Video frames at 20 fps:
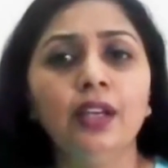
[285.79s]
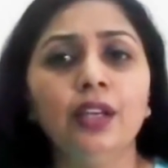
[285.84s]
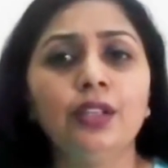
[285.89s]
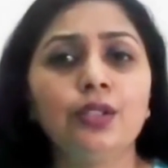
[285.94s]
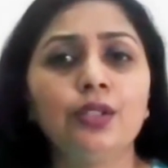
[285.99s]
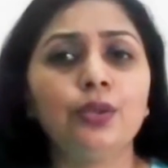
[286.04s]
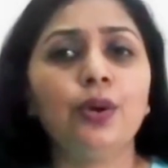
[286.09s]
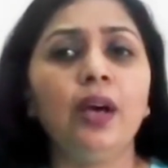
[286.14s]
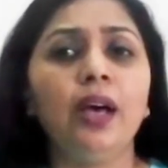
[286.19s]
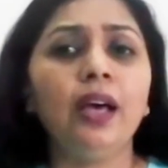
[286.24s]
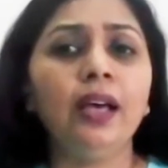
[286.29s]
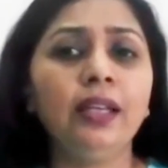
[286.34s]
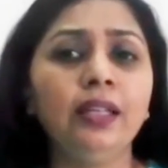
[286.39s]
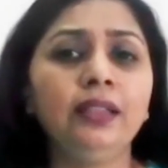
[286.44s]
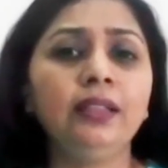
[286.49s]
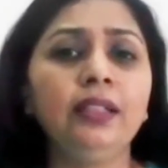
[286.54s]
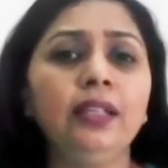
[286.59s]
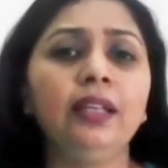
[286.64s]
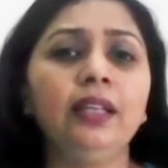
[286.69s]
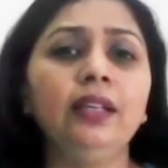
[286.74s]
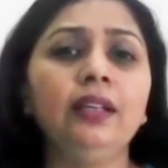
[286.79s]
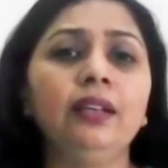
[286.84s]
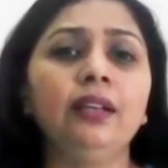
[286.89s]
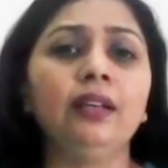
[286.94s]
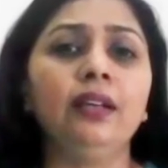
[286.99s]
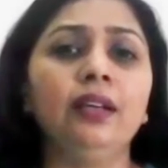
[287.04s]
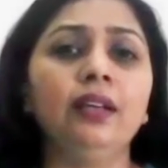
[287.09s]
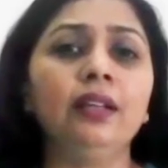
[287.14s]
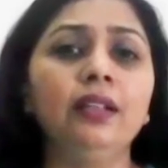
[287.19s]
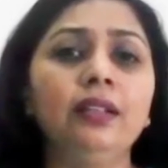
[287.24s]
So I think
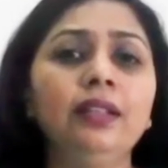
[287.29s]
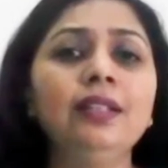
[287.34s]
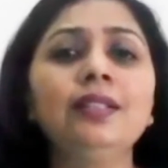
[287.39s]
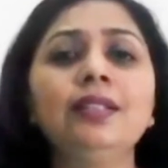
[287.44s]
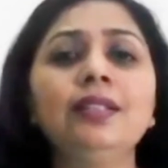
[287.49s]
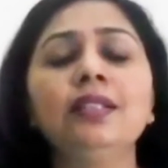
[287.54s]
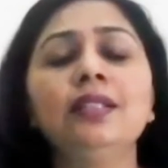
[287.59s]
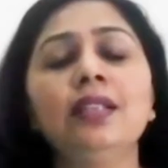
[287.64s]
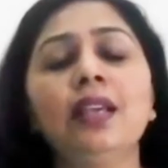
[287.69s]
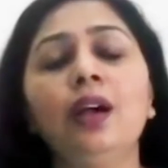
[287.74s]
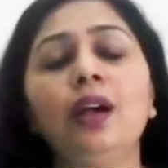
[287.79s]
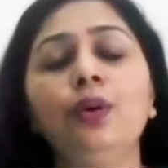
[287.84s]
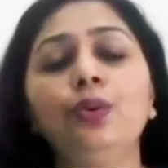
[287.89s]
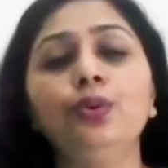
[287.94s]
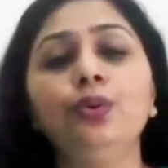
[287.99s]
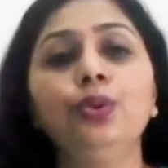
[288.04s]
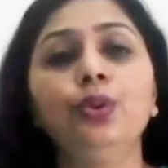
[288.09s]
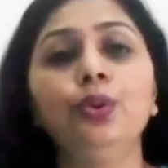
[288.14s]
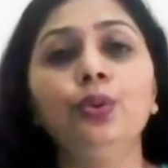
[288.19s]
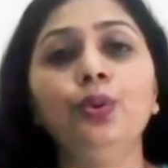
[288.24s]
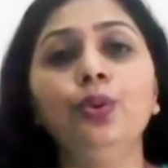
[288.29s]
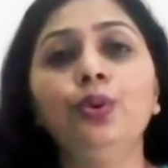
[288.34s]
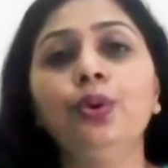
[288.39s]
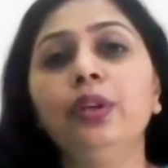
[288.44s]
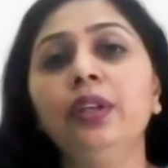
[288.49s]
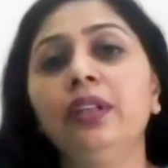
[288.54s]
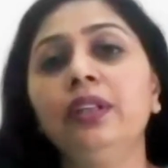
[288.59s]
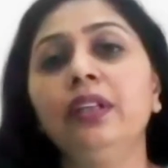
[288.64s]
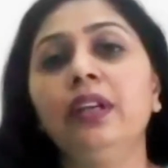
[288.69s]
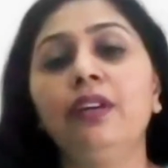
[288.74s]
this is how the
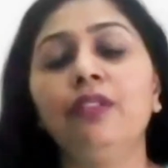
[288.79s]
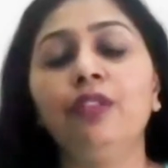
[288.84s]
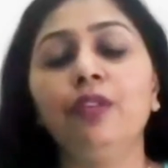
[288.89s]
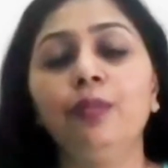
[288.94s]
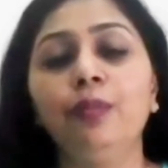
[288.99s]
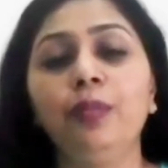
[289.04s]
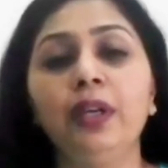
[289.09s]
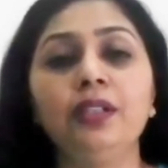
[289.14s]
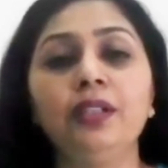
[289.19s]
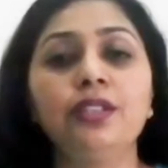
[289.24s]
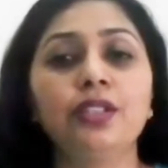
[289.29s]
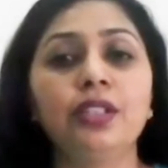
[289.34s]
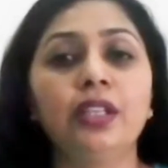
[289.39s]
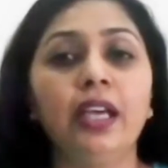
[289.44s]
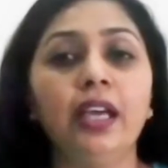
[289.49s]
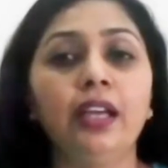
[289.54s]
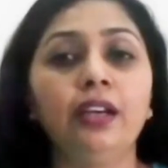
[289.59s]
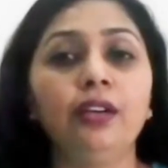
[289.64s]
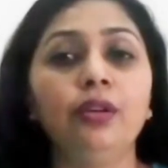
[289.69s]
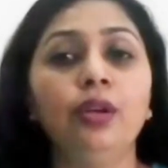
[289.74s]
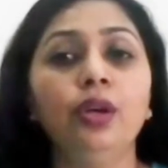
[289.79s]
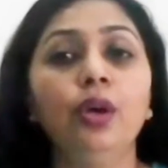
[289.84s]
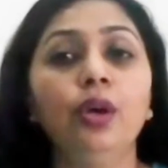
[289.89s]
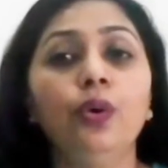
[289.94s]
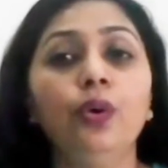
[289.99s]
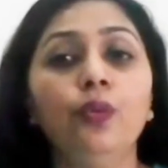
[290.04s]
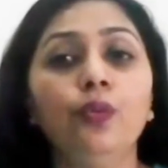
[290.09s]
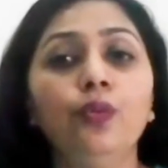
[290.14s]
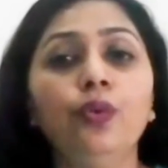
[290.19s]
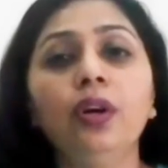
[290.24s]
local government can
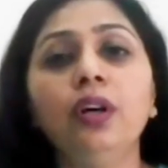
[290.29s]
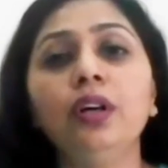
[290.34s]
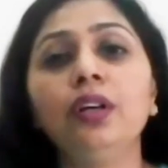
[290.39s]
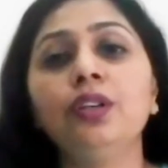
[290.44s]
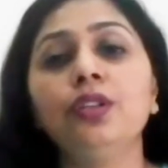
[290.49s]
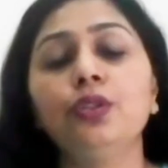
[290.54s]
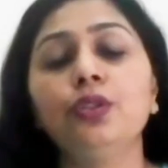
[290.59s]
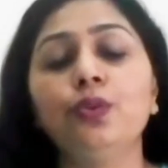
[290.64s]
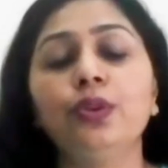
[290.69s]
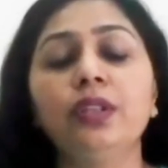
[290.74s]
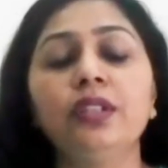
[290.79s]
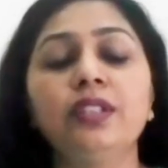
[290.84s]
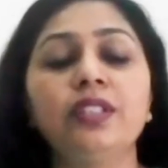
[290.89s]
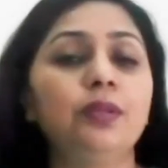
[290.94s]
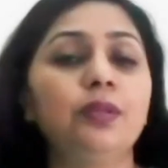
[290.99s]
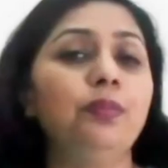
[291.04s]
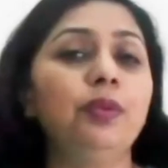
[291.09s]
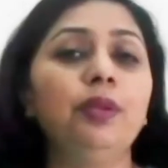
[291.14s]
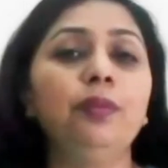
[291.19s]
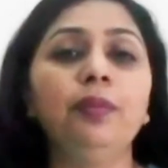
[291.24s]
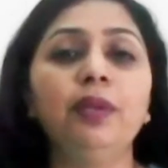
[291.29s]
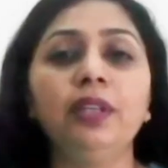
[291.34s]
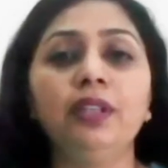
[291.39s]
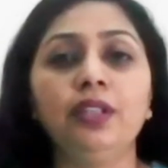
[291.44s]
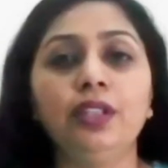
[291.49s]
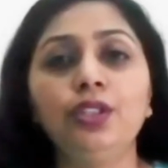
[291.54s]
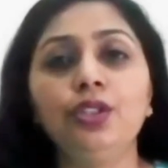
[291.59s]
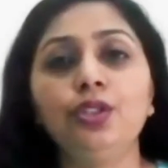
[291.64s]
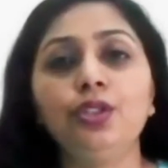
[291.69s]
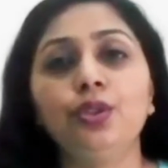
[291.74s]
work towards
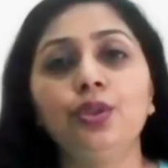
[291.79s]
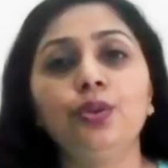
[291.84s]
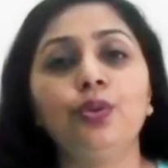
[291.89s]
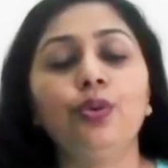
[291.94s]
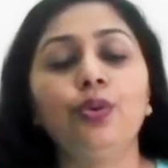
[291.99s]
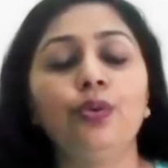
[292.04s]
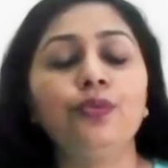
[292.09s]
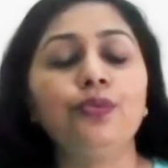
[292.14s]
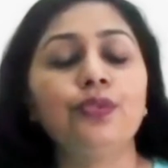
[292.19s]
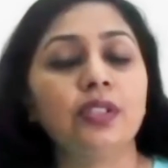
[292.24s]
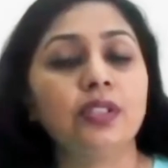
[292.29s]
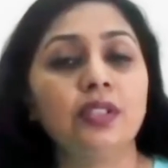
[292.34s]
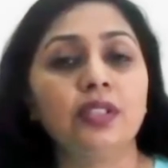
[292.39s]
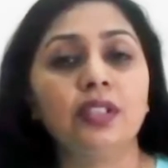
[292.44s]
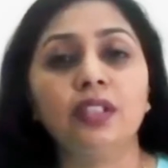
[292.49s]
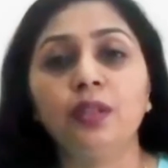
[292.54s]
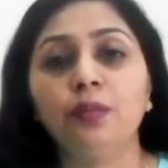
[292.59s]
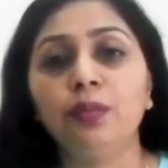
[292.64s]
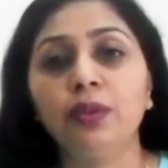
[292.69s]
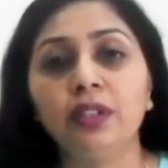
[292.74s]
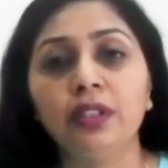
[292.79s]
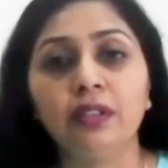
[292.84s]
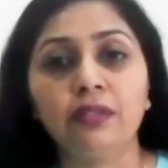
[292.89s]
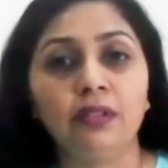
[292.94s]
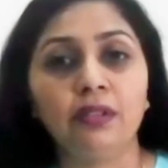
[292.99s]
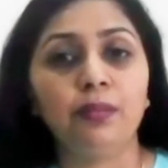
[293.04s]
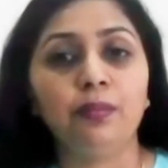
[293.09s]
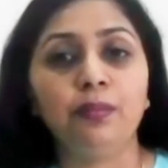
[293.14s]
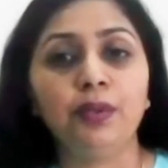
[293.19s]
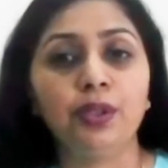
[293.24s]
implementation of sustainable
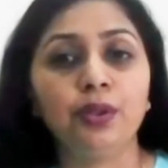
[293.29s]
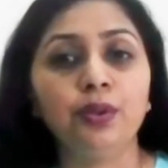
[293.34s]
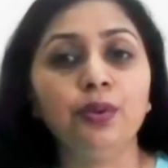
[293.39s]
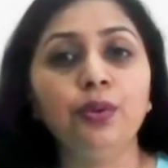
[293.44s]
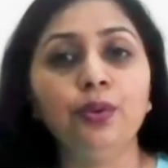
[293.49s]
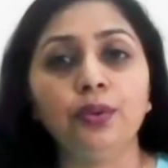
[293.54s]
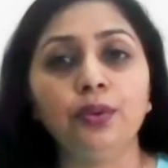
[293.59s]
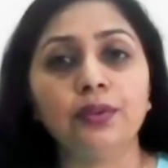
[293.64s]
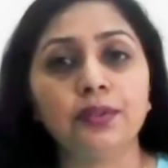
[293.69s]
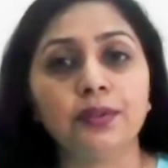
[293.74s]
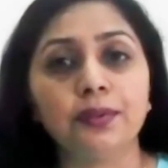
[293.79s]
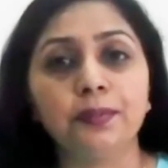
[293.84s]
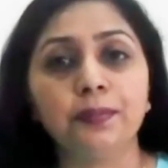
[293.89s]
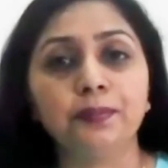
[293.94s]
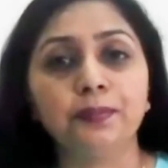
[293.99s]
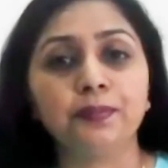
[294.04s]
development goals.